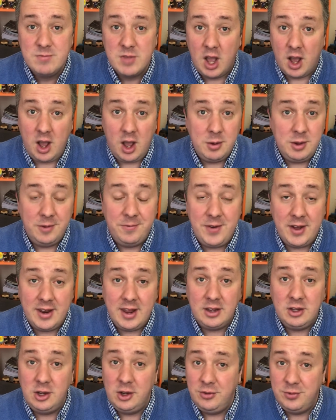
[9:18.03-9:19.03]
I hope you found
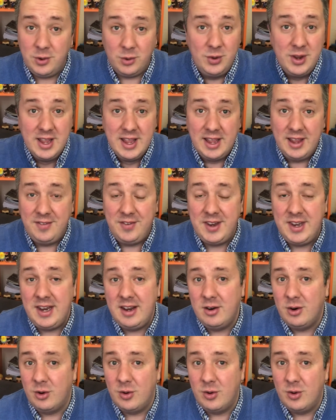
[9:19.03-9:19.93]
that useful. If you didn't